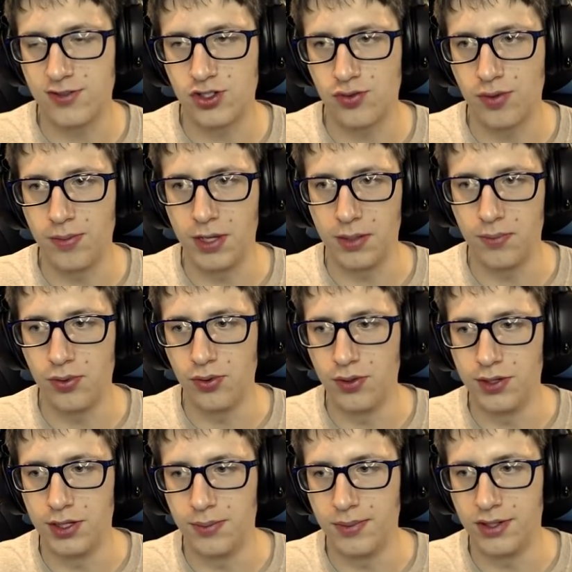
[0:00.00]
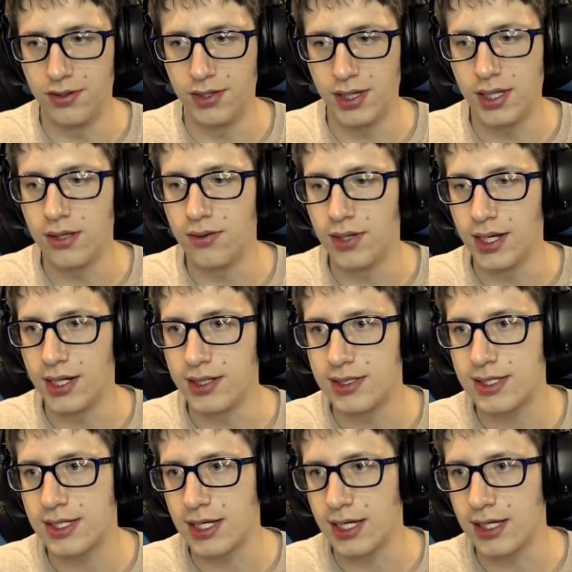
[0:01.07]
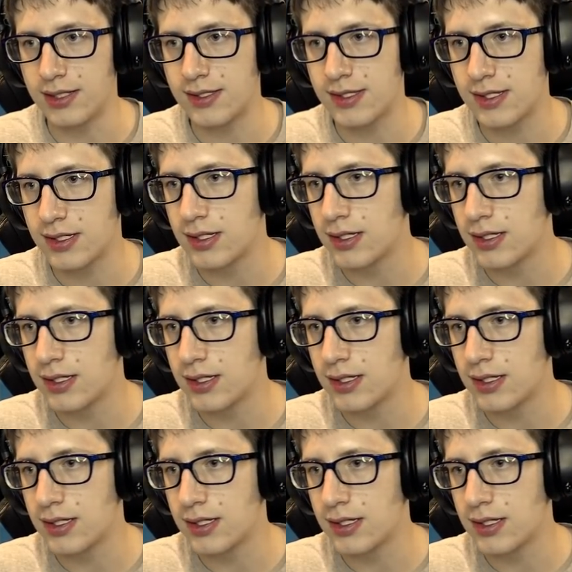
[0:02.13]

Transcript: swimming pool in the middle of the United States.